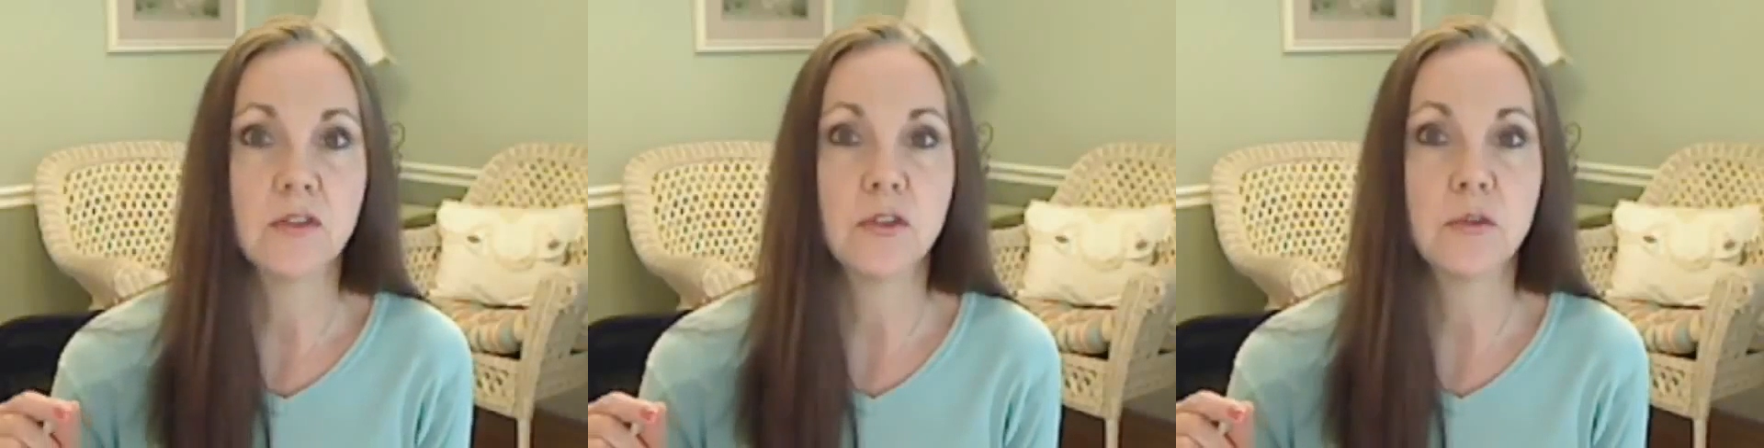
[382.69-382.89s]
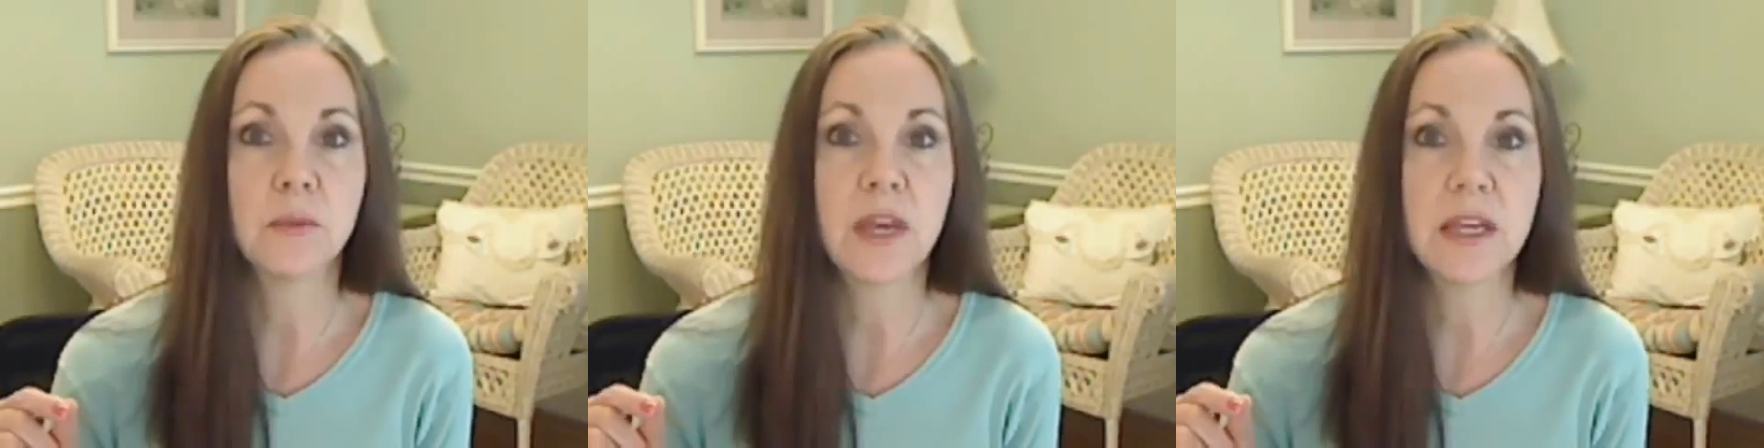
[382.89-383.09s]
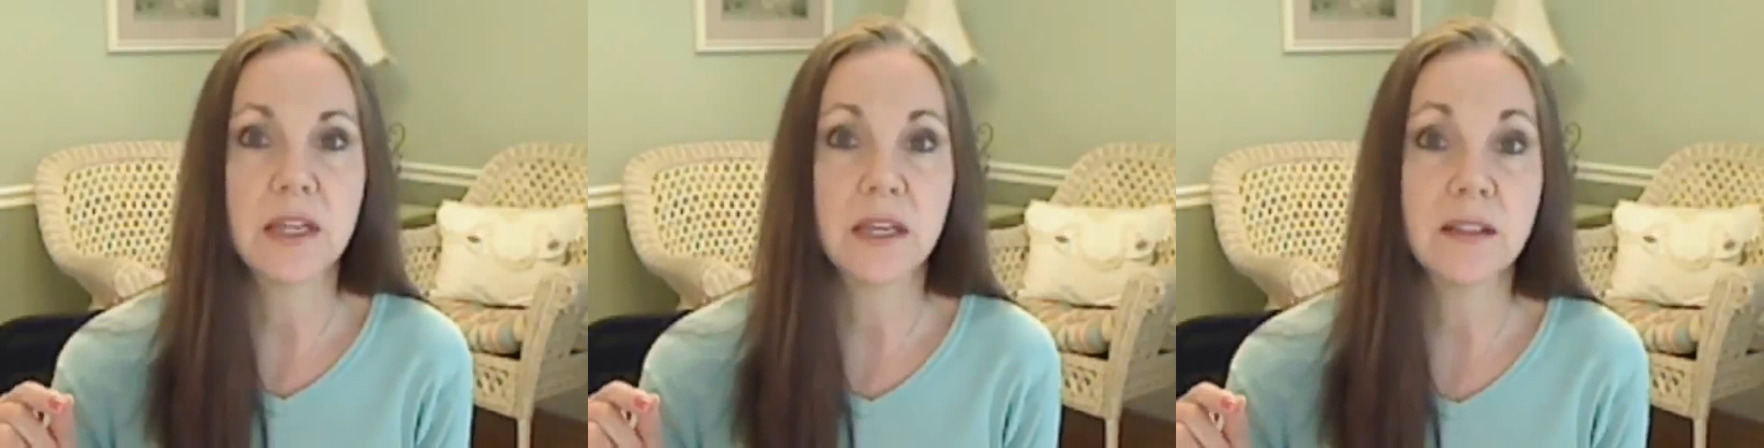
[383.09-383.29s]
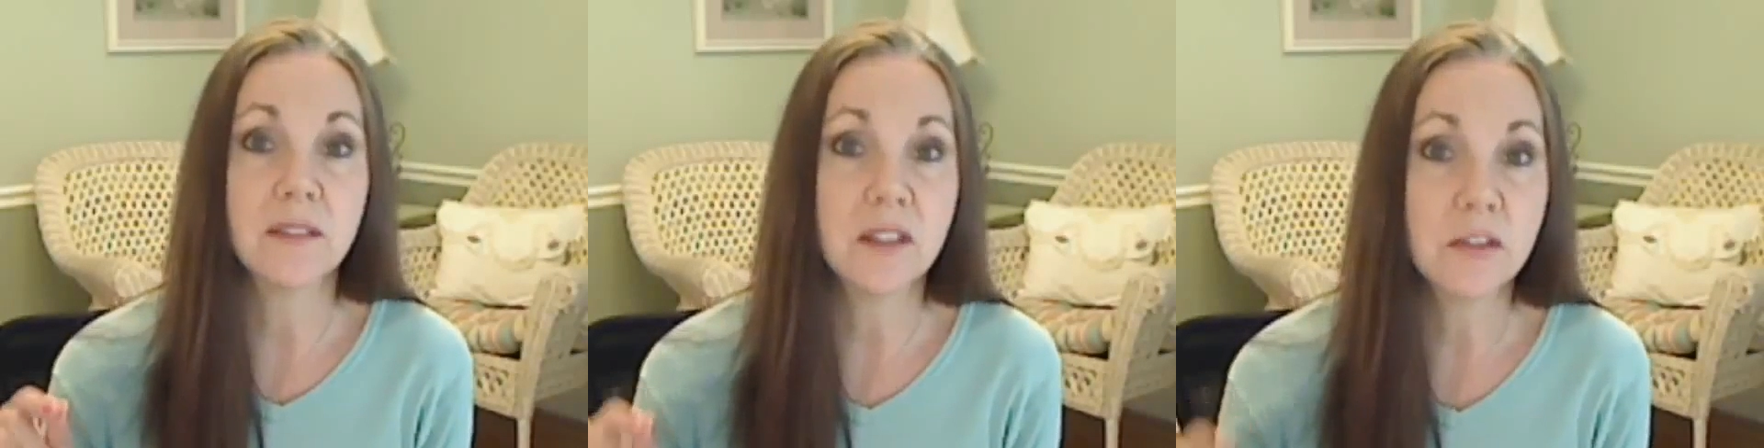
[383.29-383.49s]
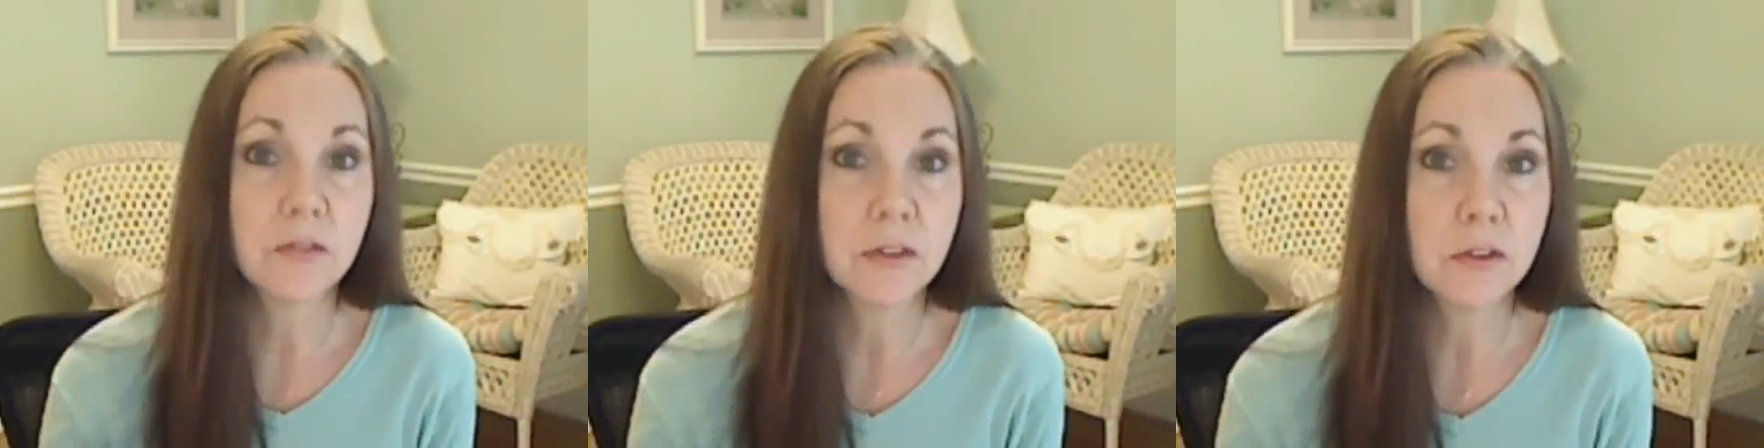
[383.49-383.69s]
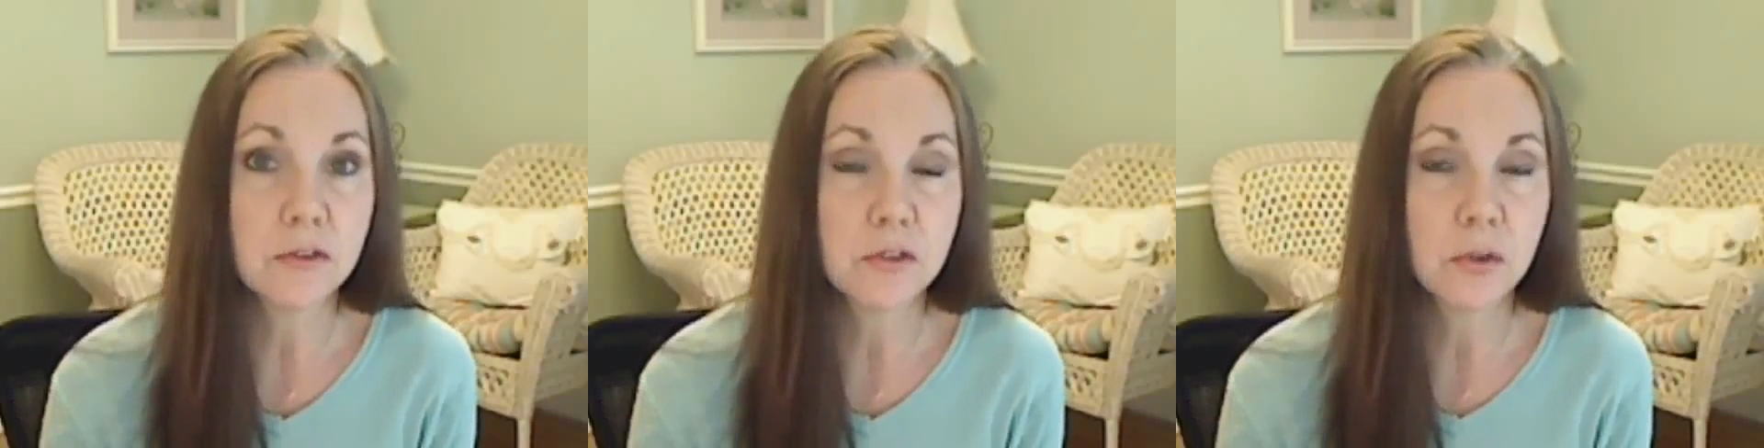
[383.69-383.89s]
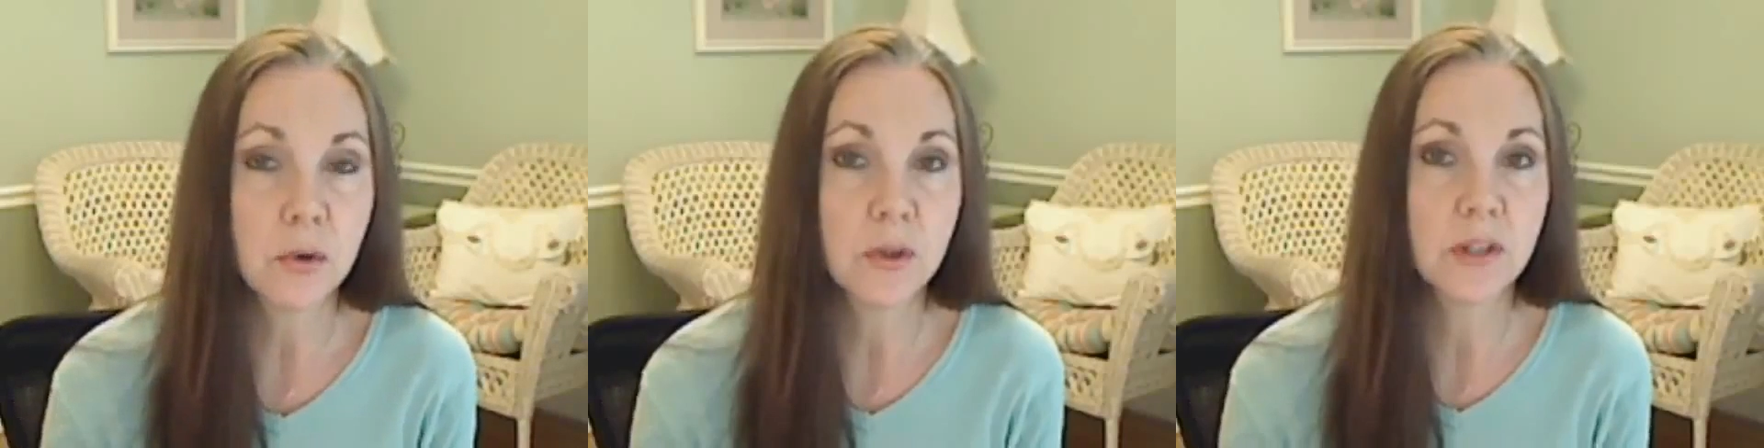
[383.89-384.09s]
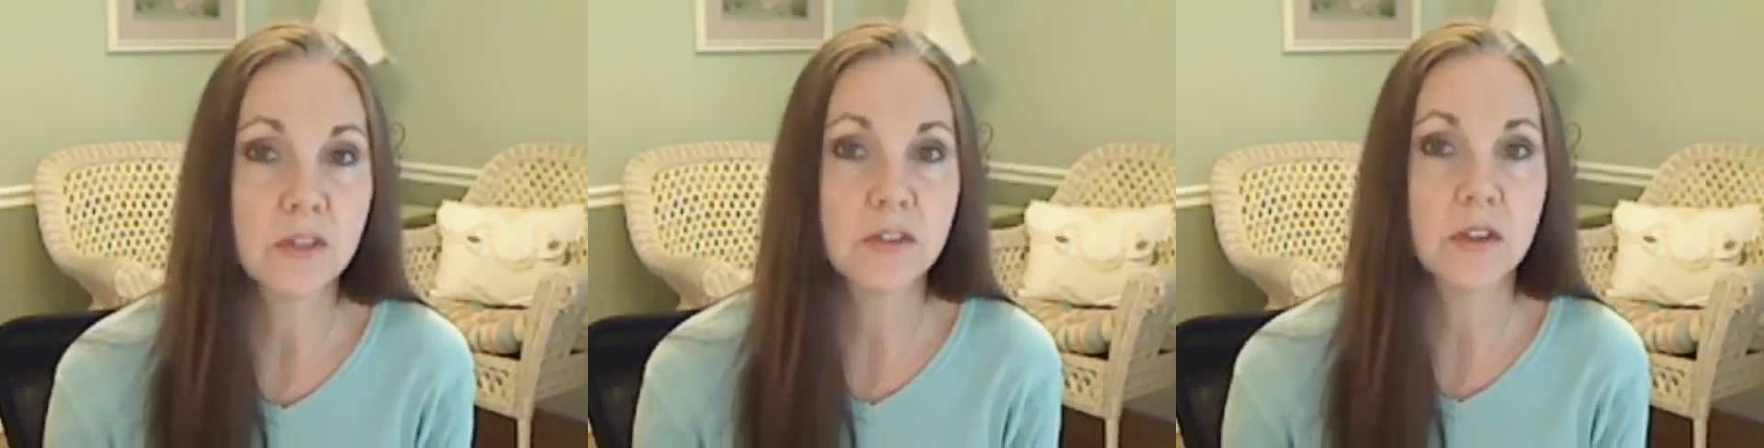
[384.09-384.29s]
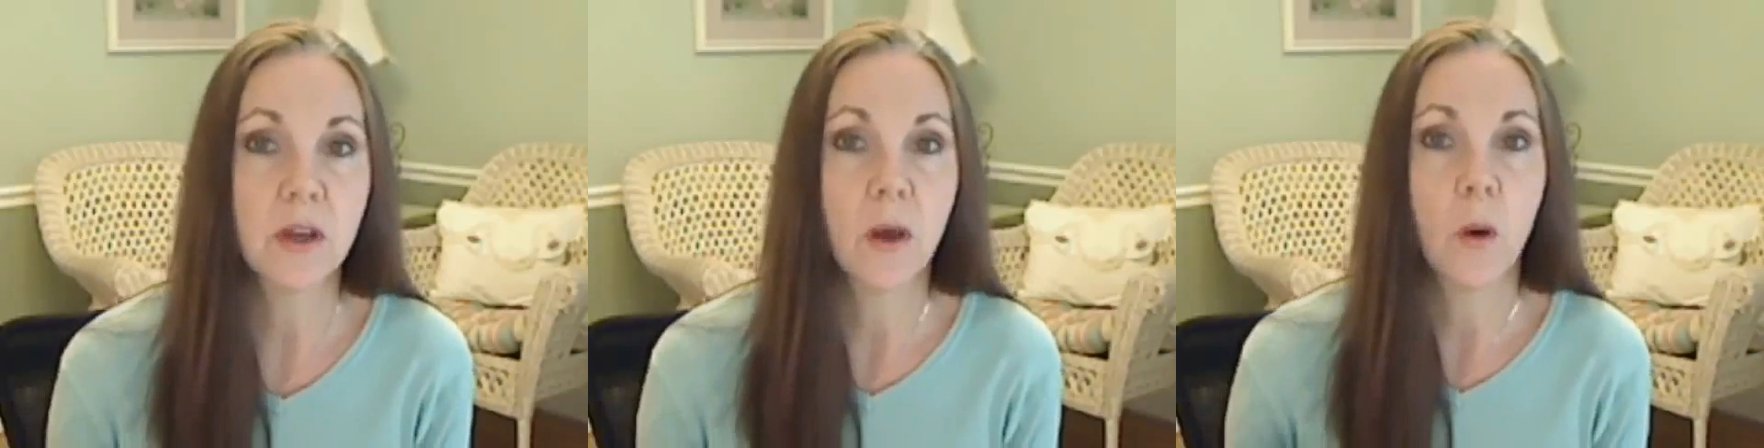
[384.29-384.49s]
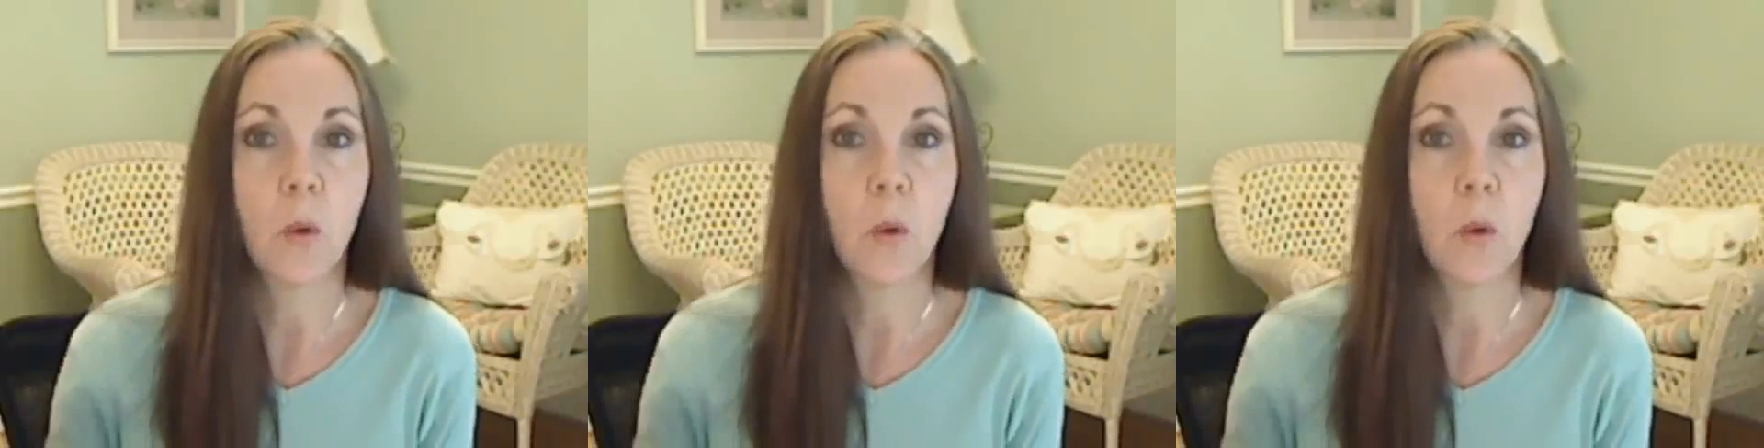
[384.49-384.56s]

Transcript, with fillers: to make a different choice